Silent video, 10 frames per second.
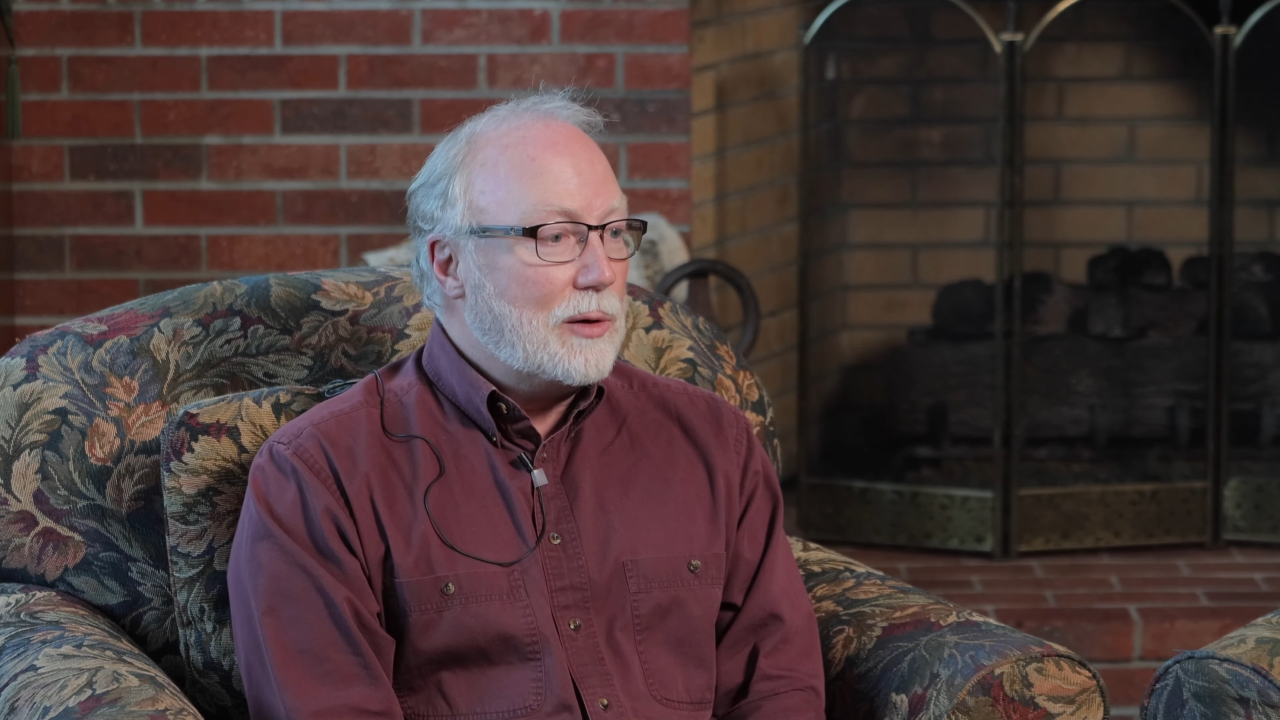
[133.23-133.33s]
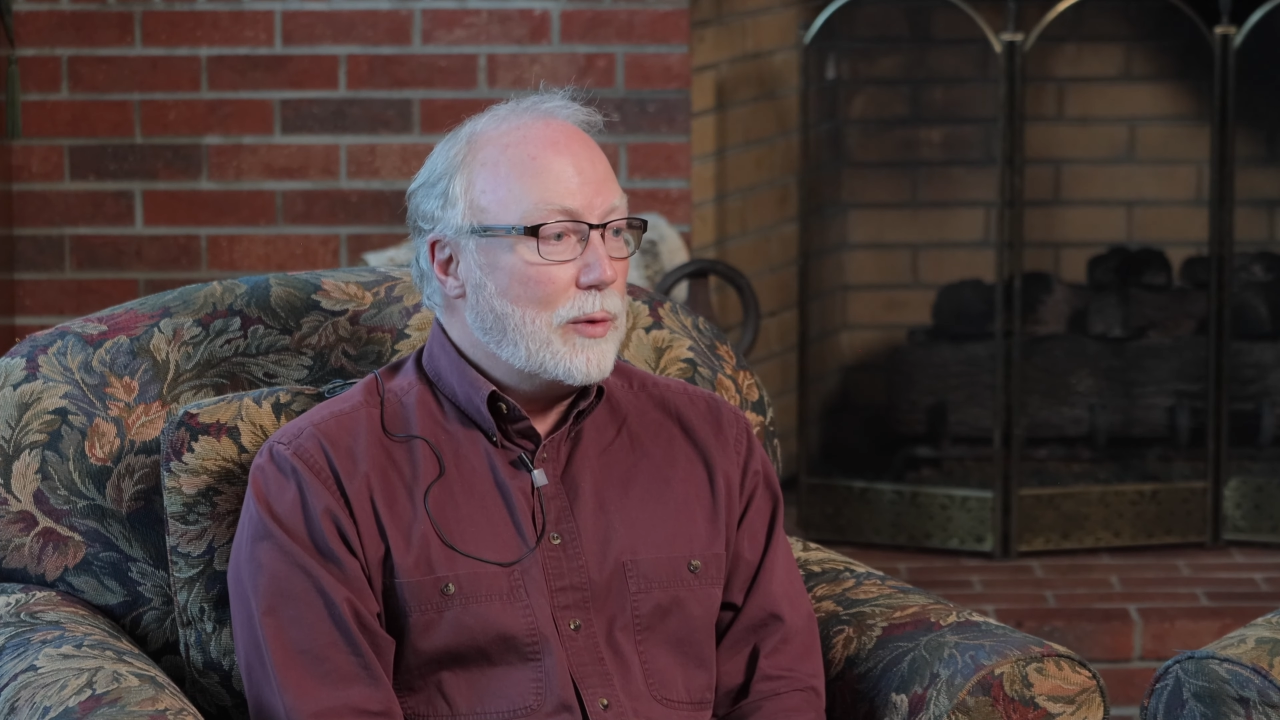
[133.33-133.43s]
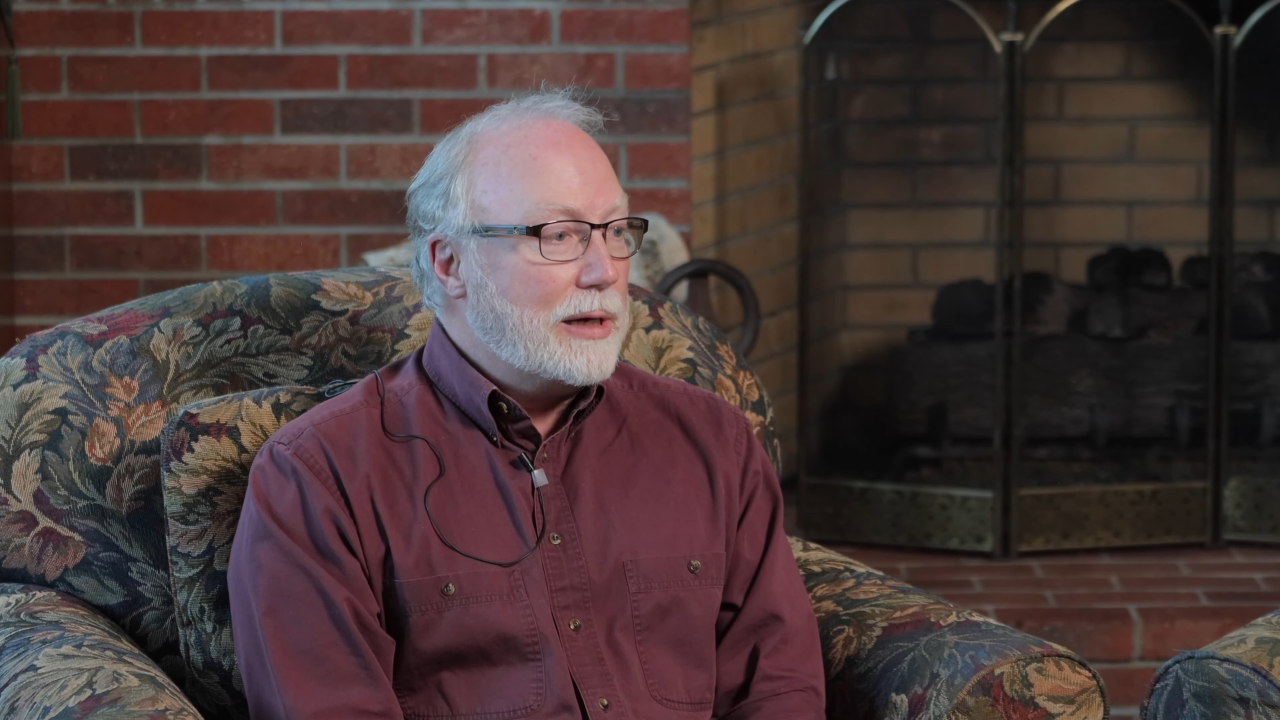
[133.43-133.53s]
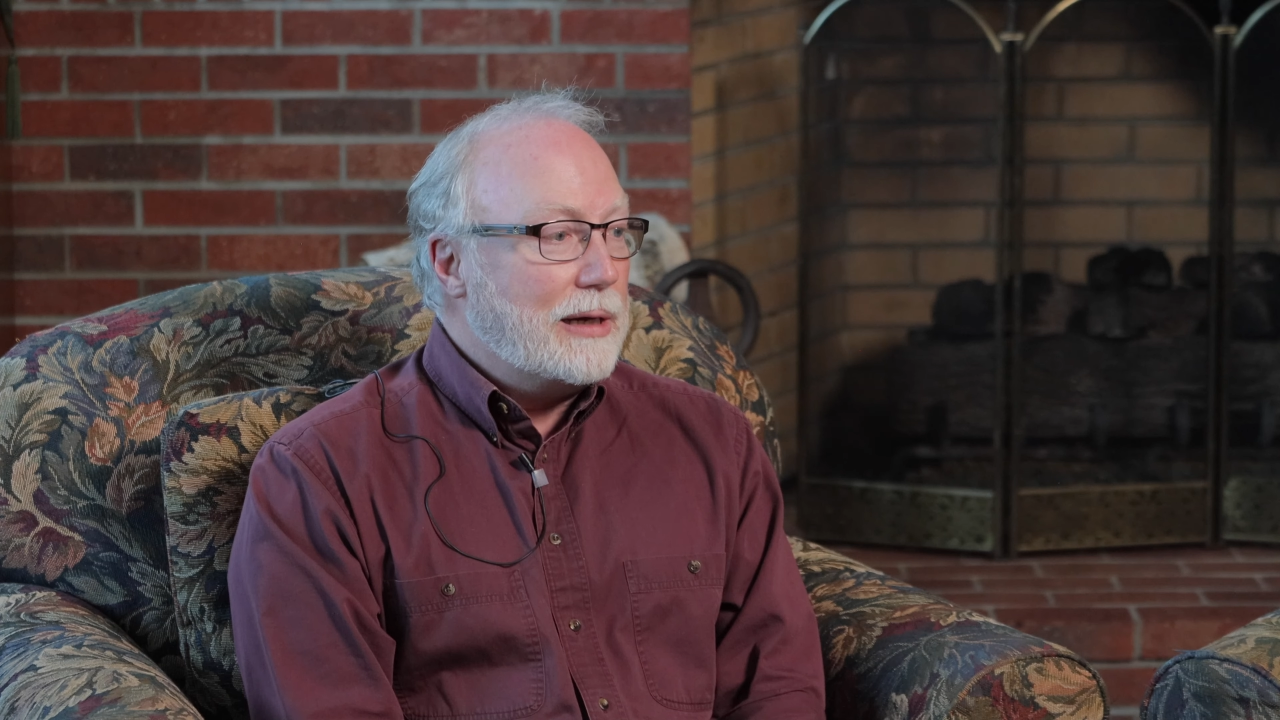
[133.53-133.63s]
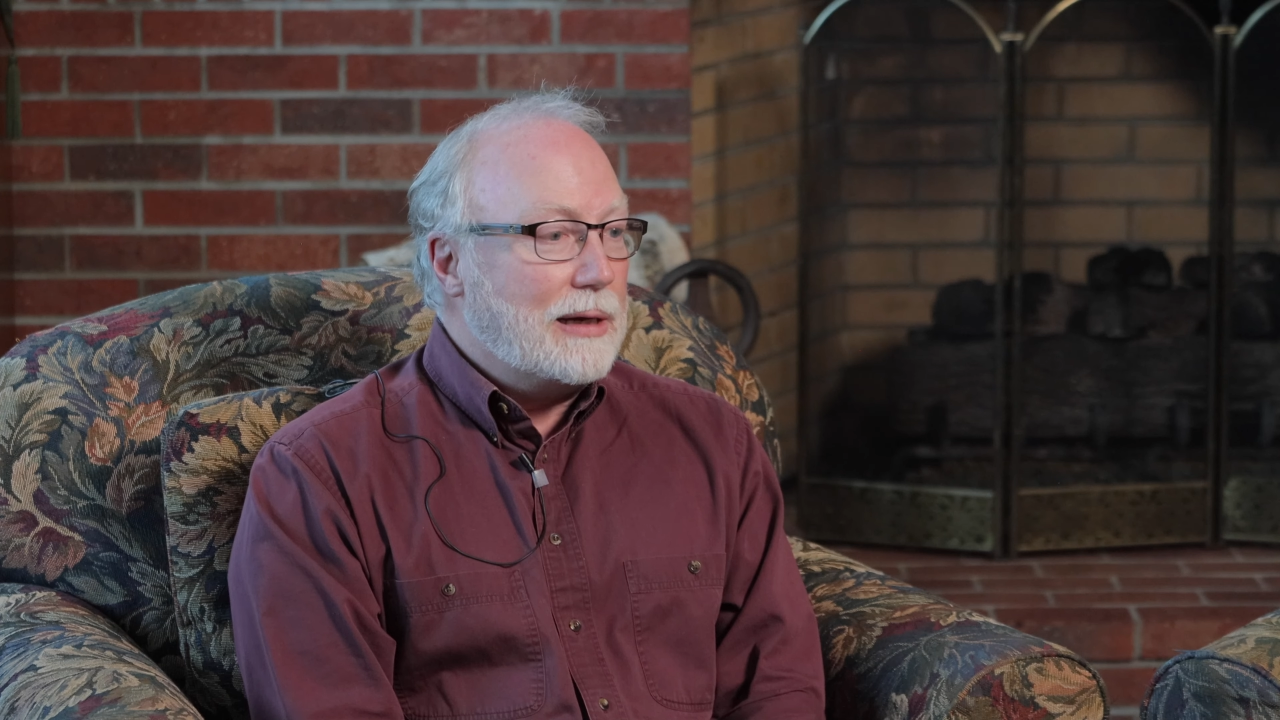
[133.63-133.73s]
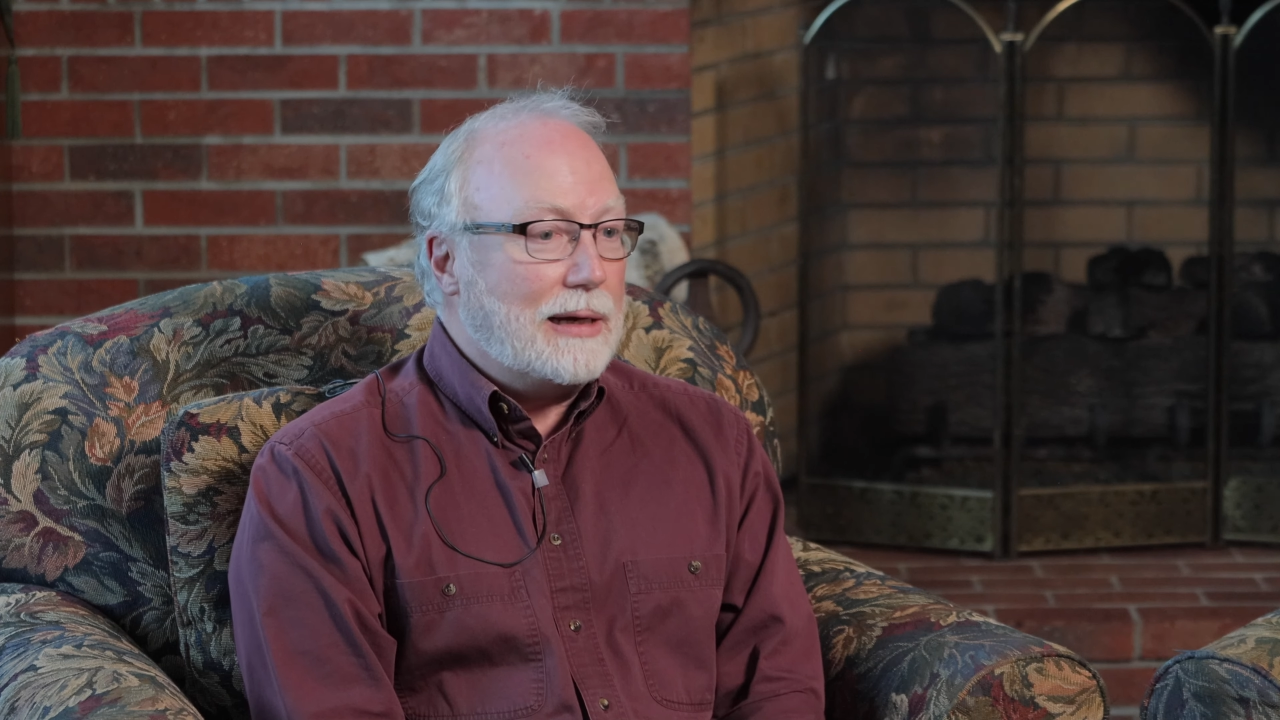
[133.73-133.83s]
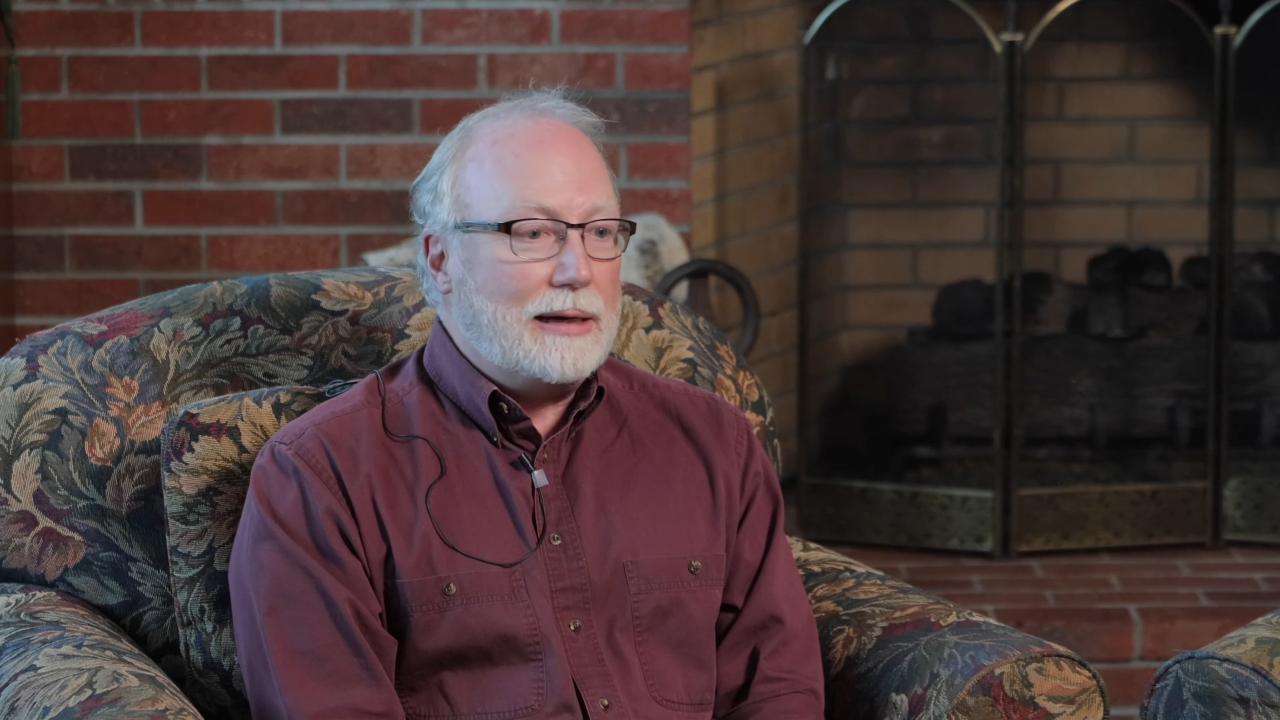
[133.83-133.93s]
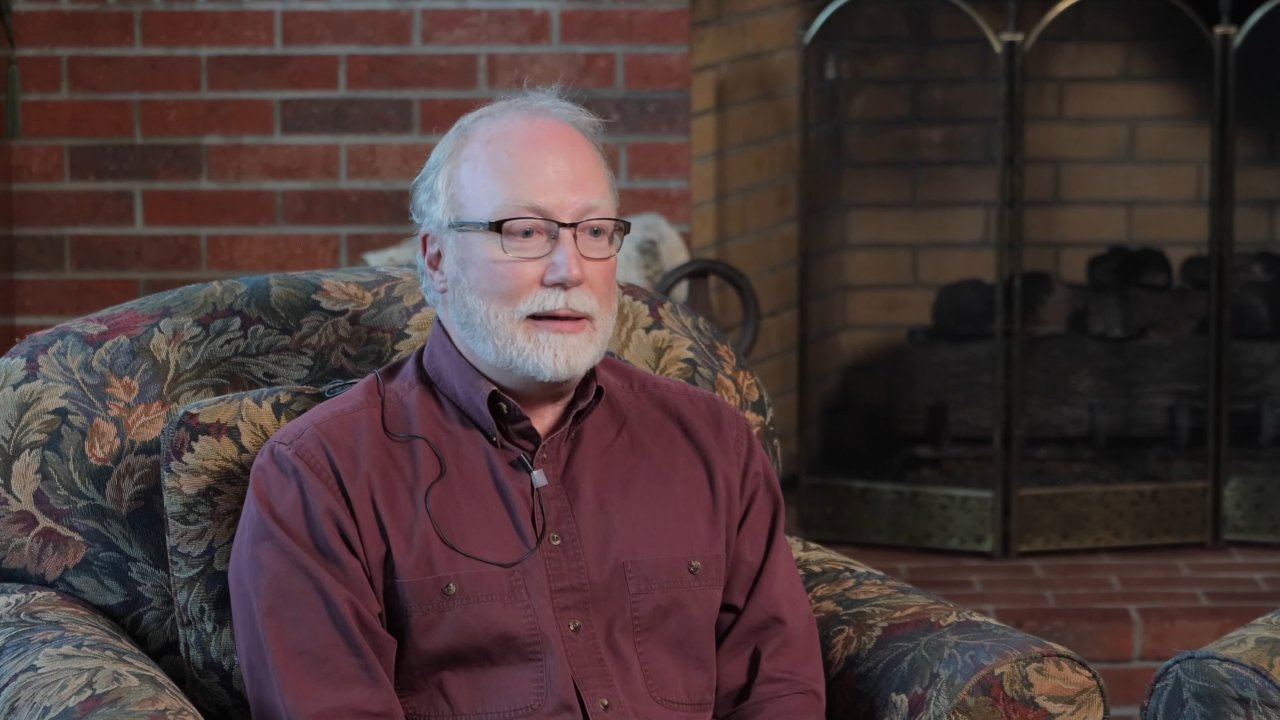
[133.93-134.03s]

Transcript: we